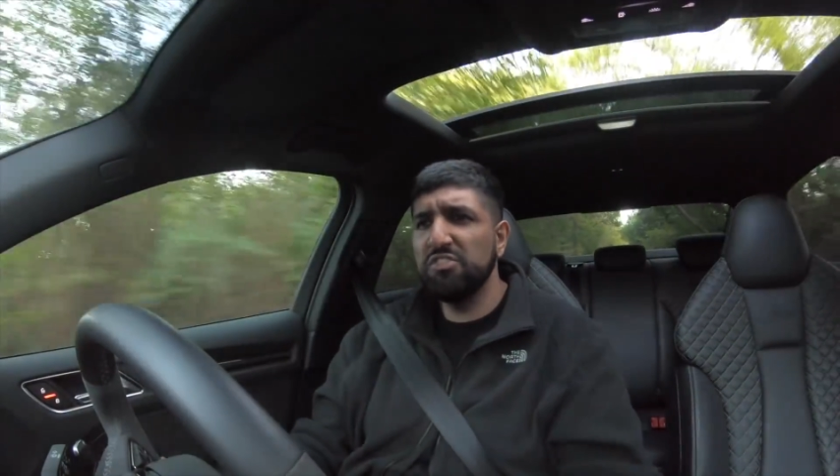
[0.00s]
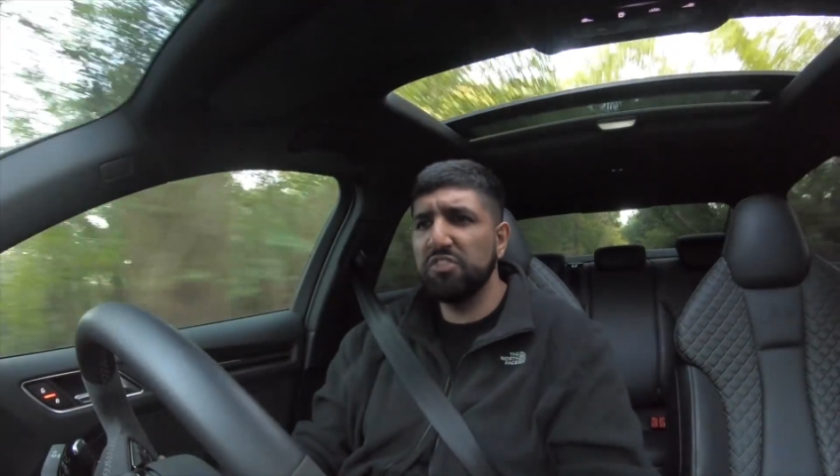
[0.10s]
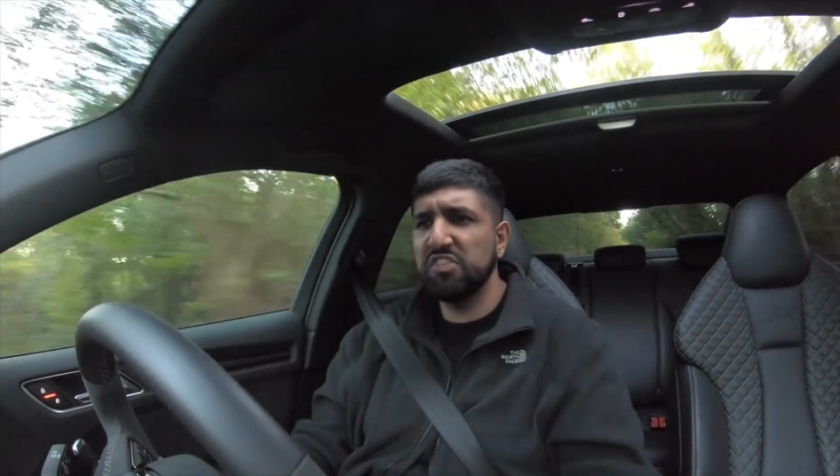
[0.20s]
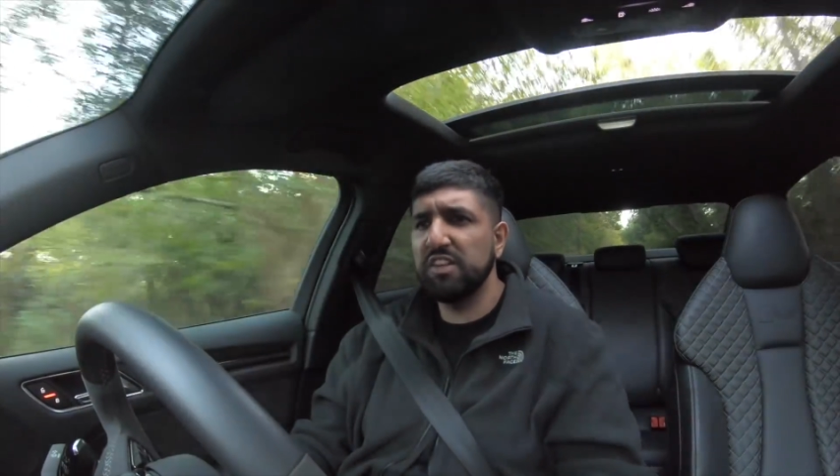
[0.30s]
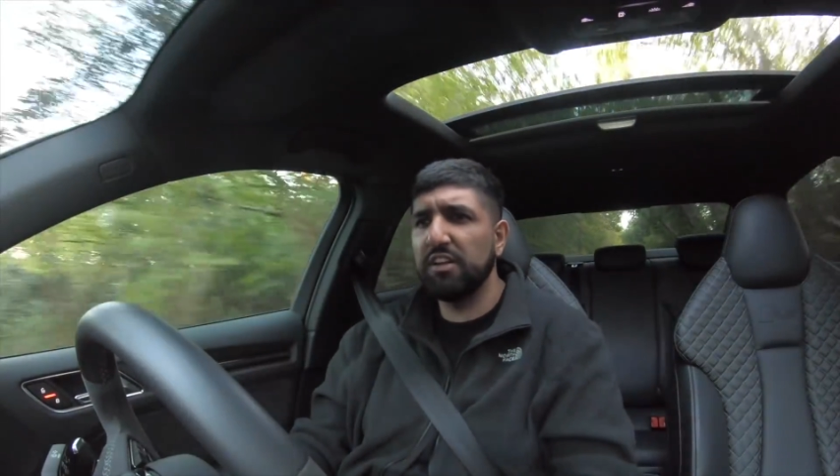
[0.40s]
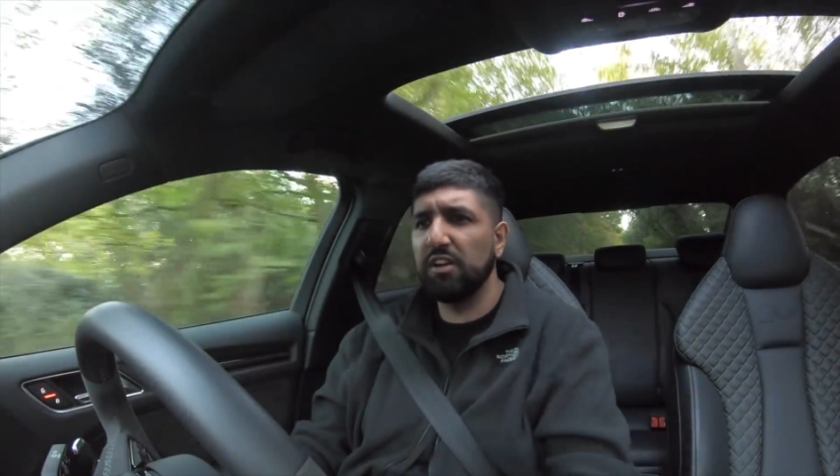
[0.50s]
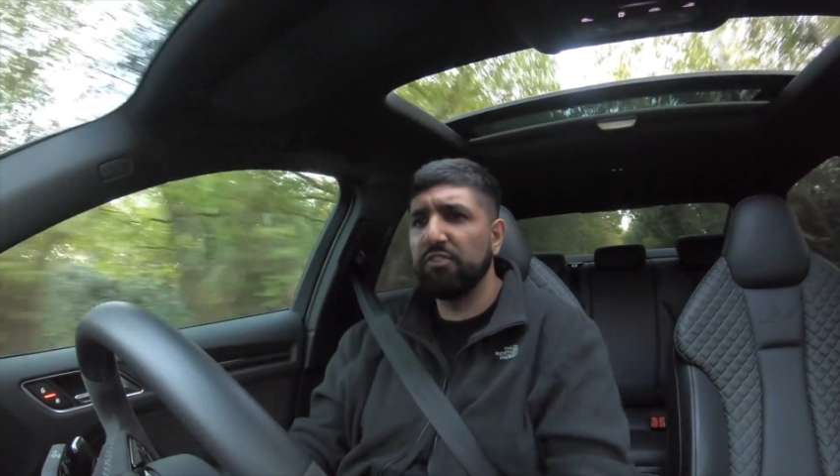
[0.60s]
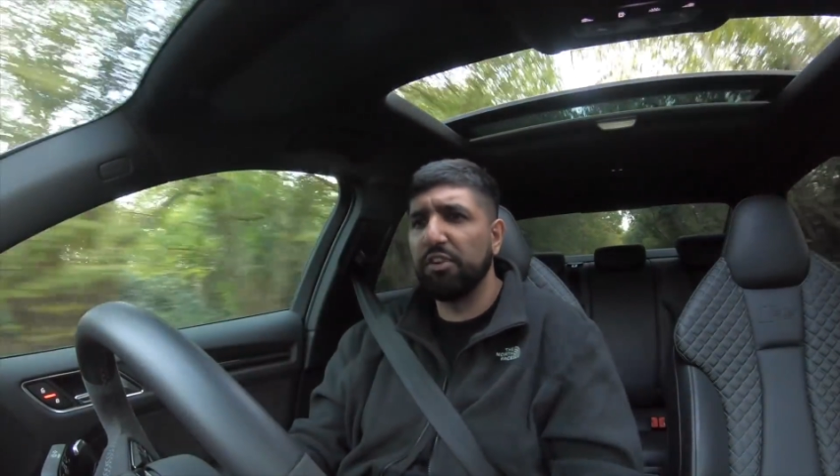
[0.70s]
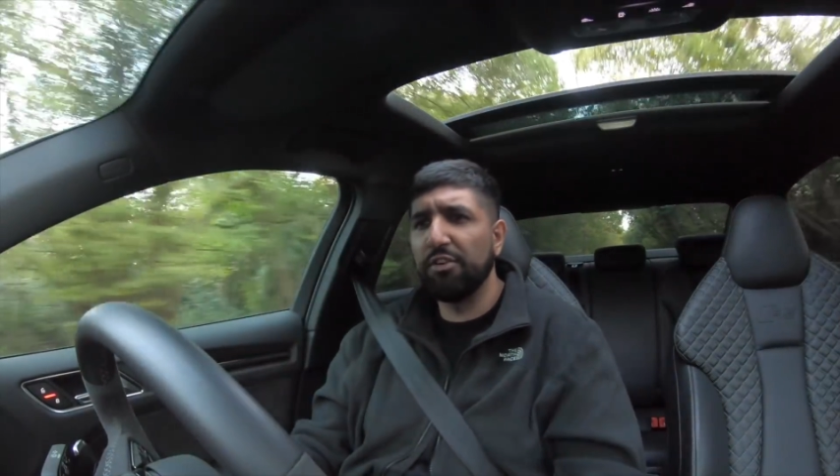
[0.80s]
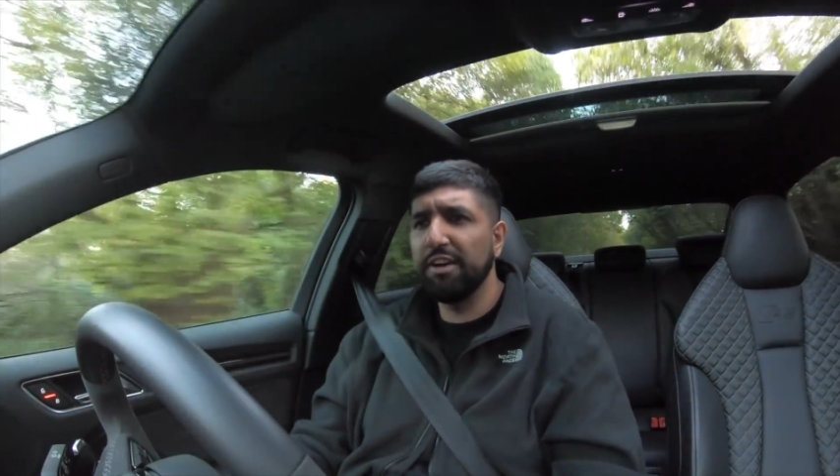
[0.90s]
you just sit along
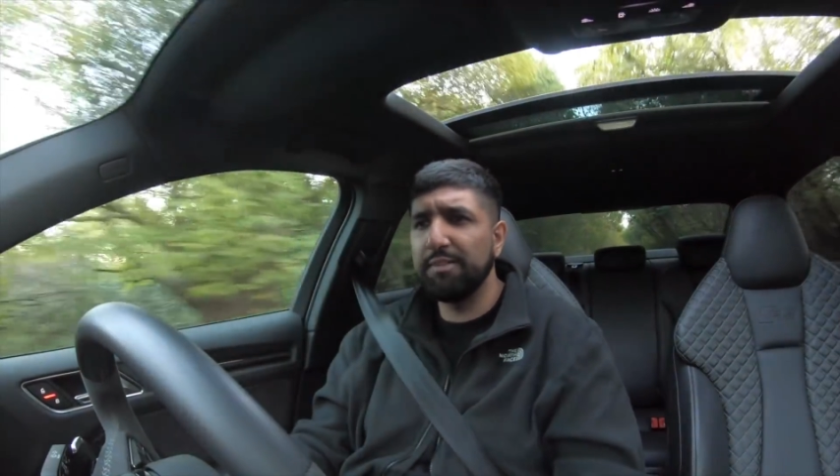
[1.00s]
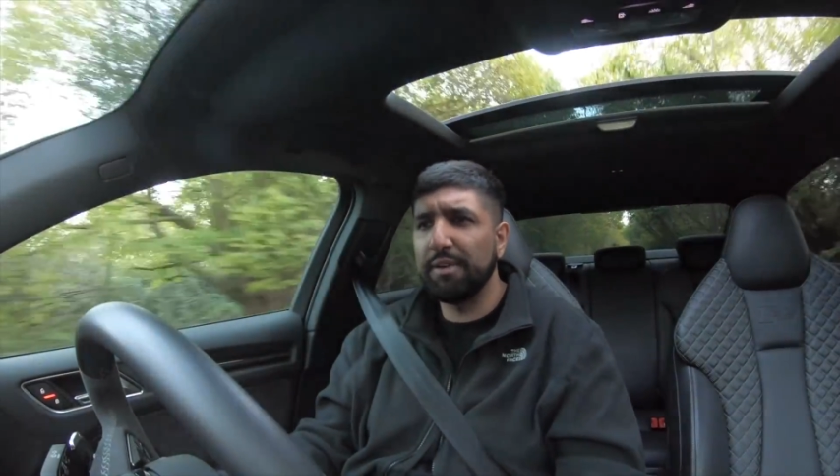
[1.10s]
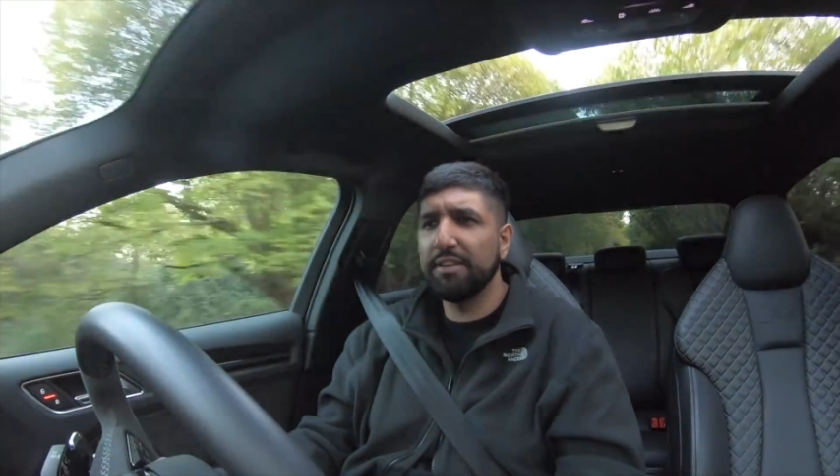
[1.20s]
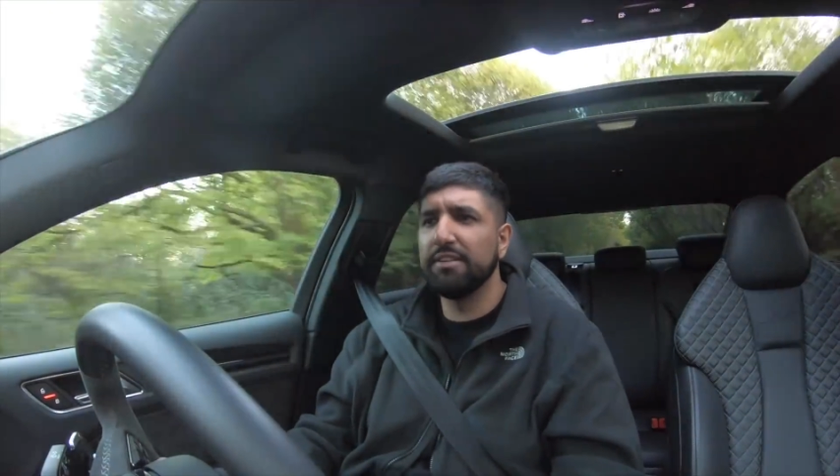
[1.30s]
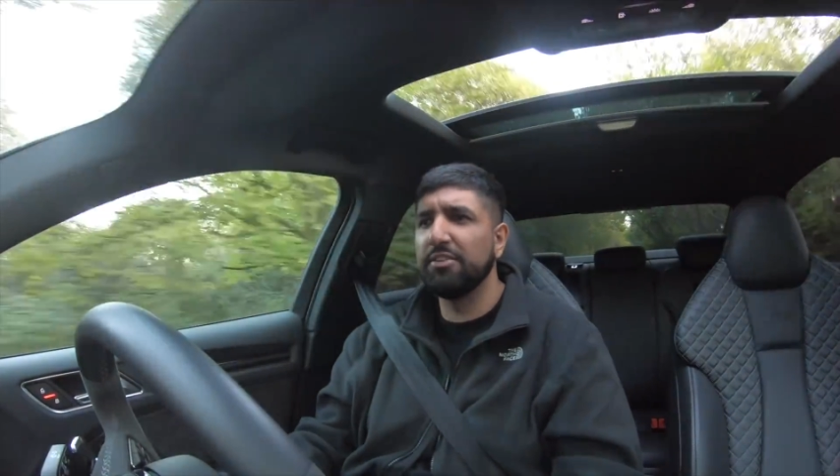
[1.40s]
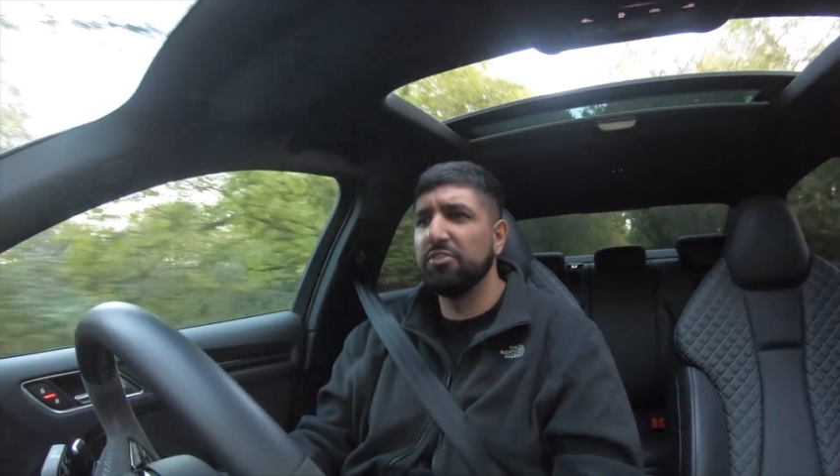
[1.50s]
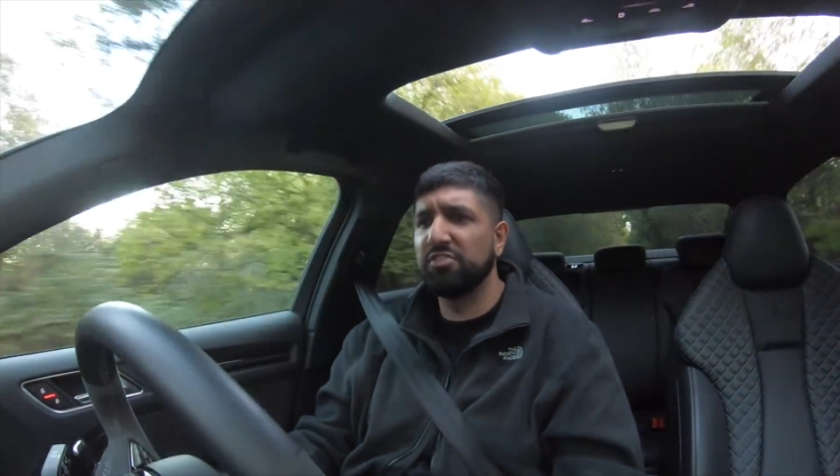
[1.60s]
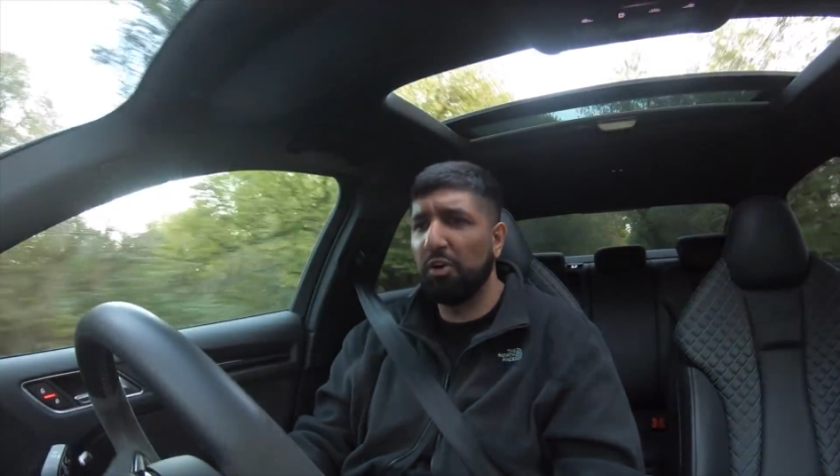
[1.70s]
for the ride, man, and you just